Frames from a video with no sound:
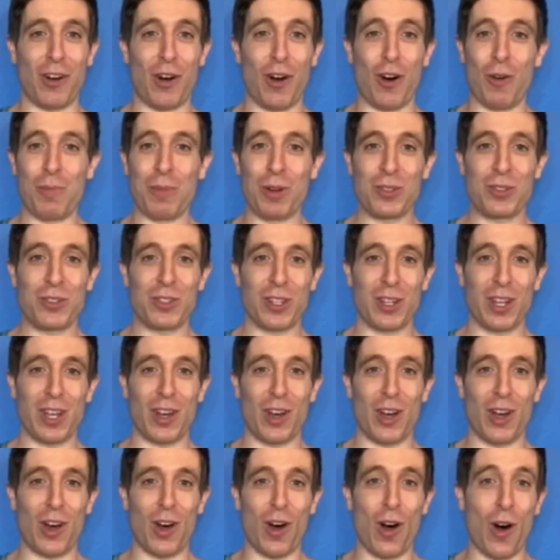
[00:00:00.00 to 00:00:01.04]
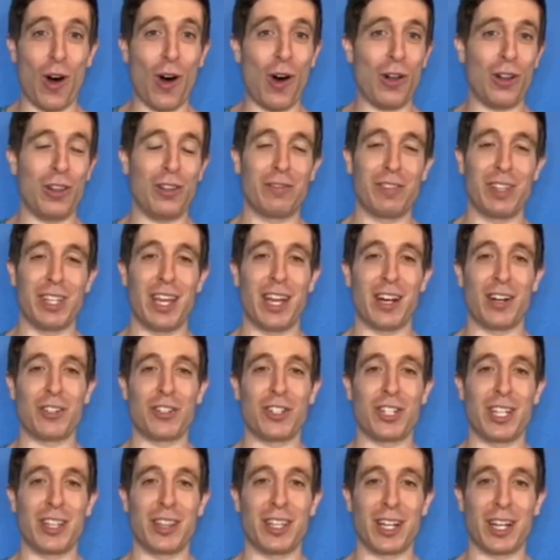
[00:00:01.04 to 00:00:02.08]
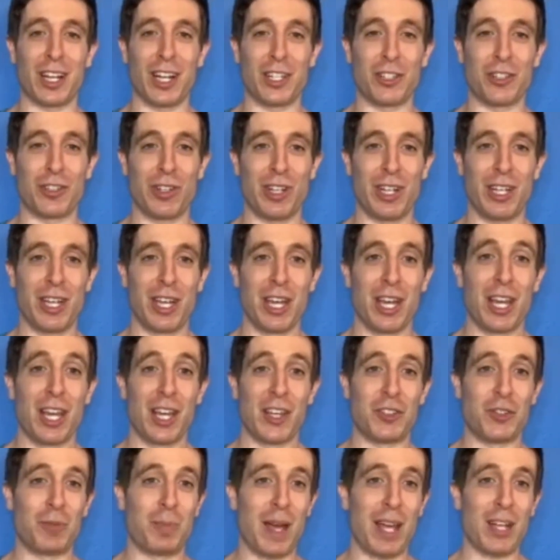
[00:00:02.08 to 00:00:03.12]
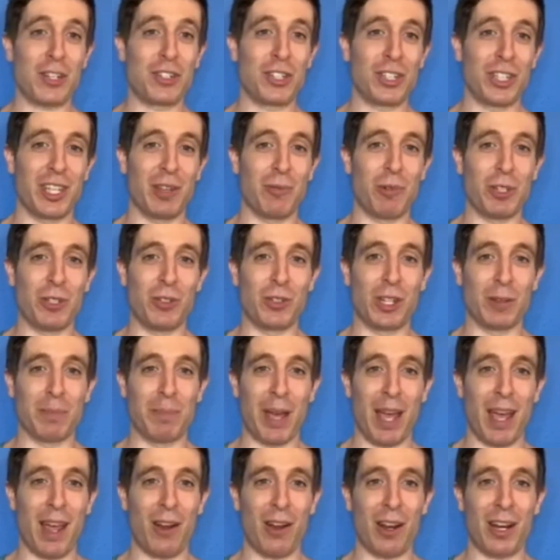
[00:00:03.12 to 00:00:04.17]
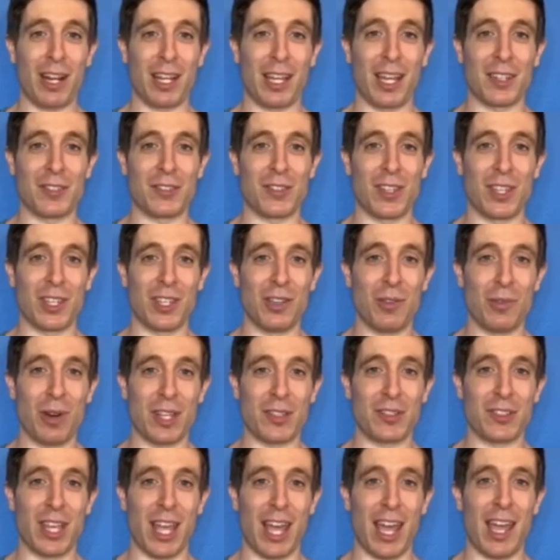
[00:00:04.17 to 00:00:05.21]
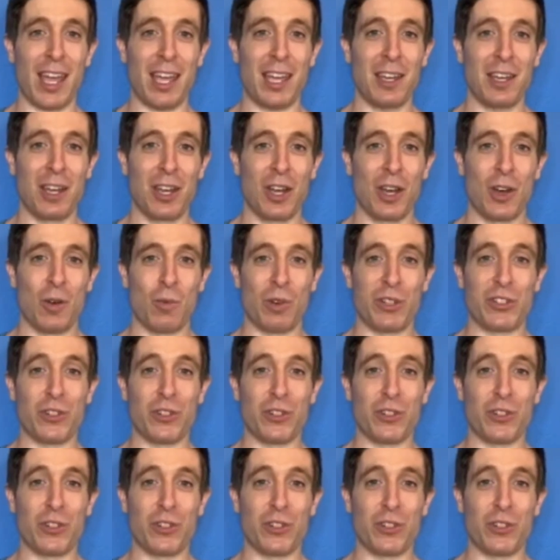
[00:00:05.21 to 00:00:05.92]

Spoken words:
almost all of the energy in the country, especially when you compare it against the USA, which